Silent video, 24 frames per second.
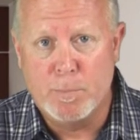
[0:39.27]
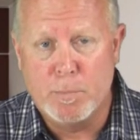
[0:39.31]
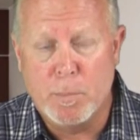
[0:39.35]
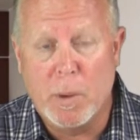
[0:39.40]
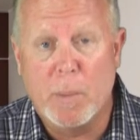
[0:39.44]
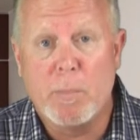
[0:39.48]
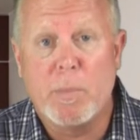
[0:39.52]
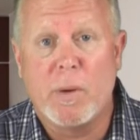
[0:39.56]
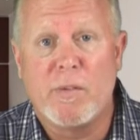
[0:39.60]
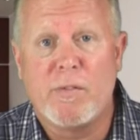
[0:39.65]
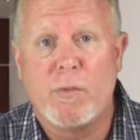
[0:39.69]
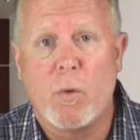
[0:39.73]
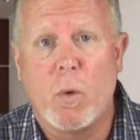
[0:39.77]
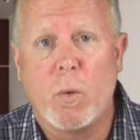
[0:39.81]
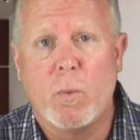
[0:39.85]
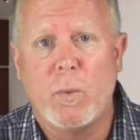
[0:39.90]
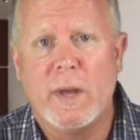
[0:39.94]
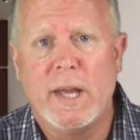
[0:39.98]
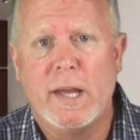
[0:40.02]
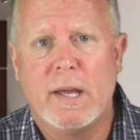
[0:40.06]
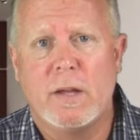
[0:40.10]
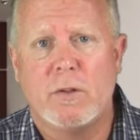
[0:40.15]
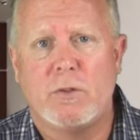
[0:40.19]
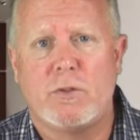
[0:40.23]
But before
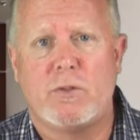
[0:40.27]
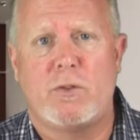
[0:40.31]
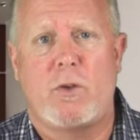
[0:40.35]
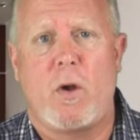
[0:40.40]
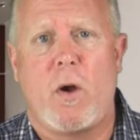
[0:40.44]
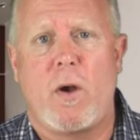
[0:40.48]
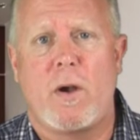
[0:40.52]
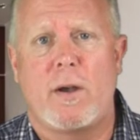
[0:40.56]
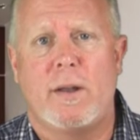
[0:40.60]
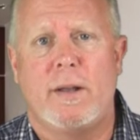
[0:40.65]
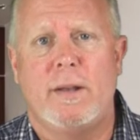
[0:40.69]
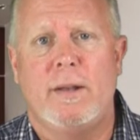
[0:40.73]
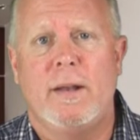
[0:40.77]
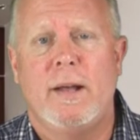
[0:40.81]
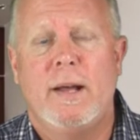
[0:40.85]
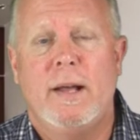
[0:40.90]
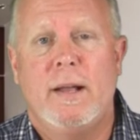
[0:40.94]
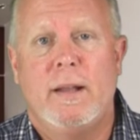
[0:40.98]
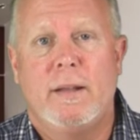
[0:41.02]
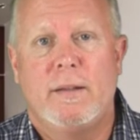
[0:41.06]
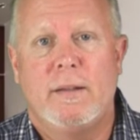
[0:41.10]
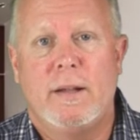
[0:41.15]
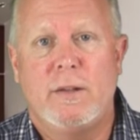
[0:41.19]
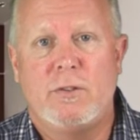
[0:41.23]
we get started,
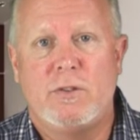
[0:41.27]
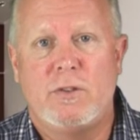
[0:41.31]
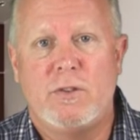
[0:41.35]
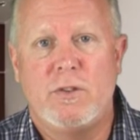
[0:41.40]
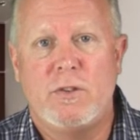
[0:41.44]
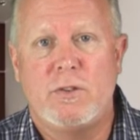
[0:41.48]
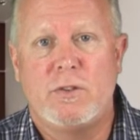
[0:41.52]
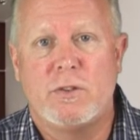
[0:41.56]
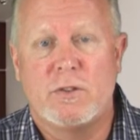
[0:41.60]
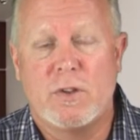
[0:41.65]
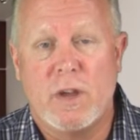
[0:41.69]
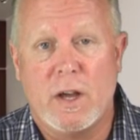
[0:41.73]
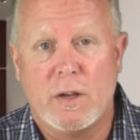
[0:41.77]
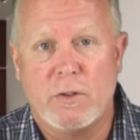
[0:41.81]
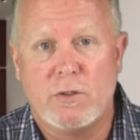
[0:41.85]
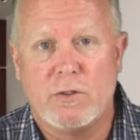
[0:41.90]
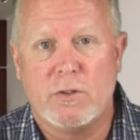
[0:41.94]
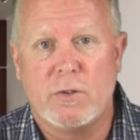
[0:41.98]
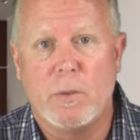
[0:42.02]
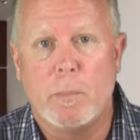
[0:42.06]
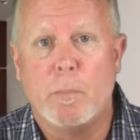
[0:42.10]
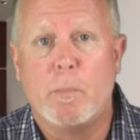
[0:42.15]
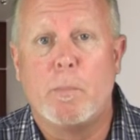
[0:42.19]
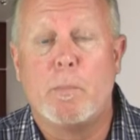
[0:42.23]
let's discuss
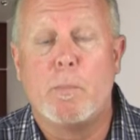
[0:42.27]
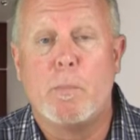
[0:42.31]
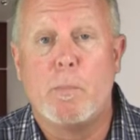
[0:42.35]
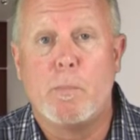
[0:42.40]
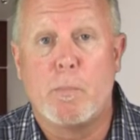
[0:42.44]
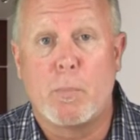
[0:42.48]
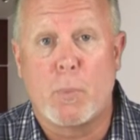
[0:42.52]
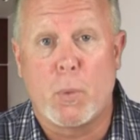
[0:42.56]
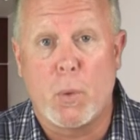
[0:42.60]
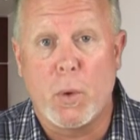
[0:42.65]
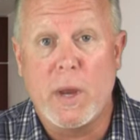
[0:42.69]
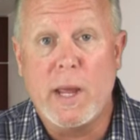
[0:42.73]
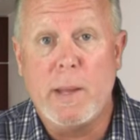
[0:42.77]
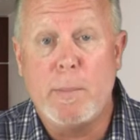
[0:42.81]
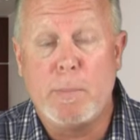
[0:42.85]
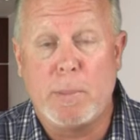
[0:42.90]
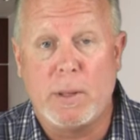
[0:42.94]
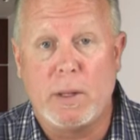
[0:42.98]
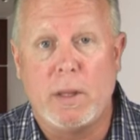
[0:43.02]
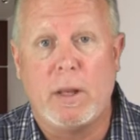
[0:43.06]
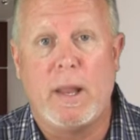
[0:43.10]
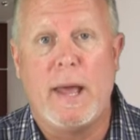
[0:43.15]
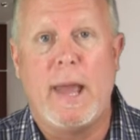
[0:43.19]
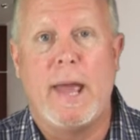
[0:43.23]
some
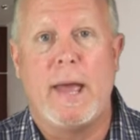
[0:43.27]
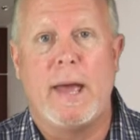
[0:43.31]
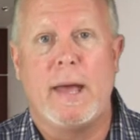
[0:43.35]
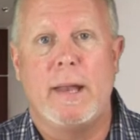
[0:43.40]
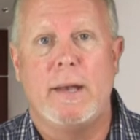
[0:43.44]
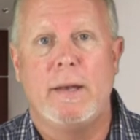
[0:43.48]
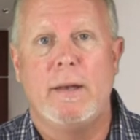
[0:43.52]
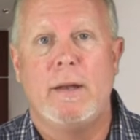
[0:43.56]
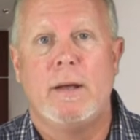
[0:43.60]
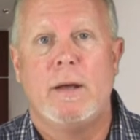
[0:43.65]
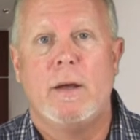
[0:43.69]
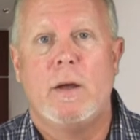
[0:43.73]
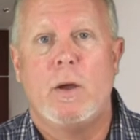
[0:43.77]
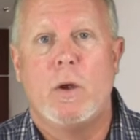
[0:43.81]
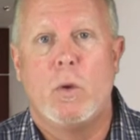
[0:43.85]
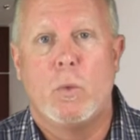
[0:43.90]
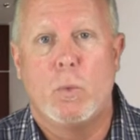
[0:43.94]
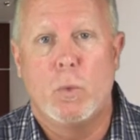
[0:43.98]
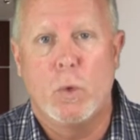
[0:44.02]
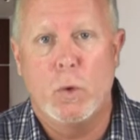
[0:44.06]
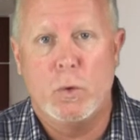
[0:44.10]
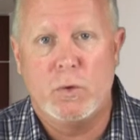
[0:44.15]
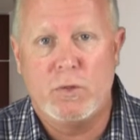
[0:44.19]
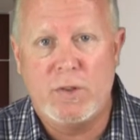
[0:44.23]
pre-plan
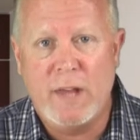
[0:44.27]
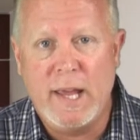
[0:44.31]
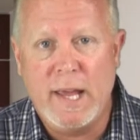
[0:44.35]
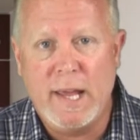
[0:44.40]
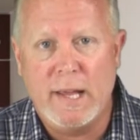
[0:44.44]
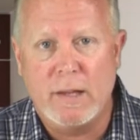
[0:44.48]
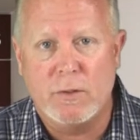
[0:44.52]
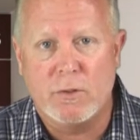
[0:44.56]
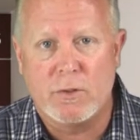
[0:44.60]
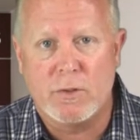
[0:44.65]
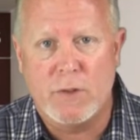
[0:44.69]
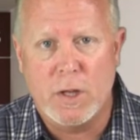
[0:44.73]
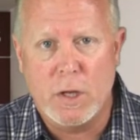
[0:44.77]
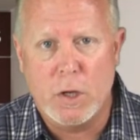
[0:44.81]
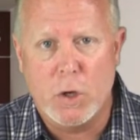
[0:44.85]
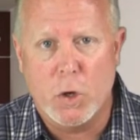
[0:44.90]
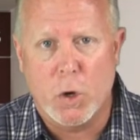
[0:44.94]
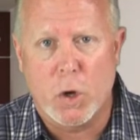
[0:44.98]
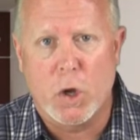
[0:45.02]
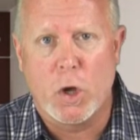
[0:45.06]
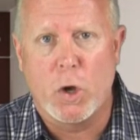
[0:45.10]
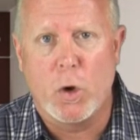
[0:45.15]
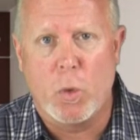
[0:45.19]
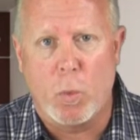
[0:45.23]
routines that
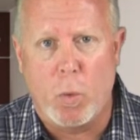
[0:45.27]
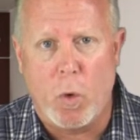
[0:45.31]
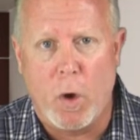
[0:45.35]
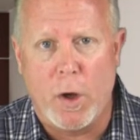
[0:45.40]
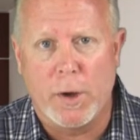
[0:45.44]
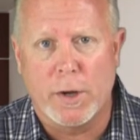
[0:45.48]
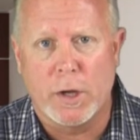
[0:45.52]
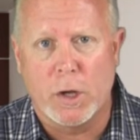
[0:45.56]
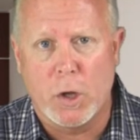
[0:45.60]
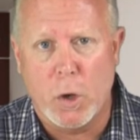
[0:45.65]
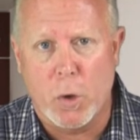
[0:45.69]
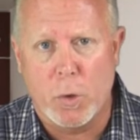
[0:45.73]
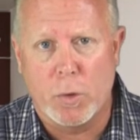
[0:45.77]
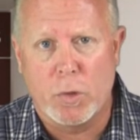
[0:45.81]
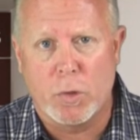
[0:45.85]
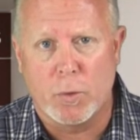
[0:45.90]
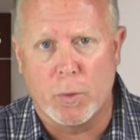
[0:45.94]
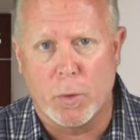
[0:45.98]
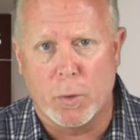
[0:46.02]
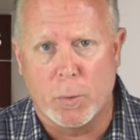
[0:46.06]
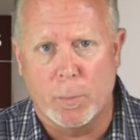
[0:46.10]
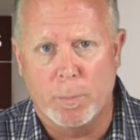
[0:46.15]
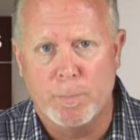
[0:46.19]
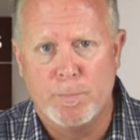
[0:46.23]
you're going to want to go
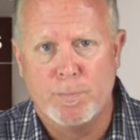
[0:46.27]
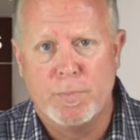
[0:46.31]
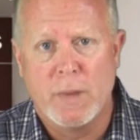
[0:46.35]
through.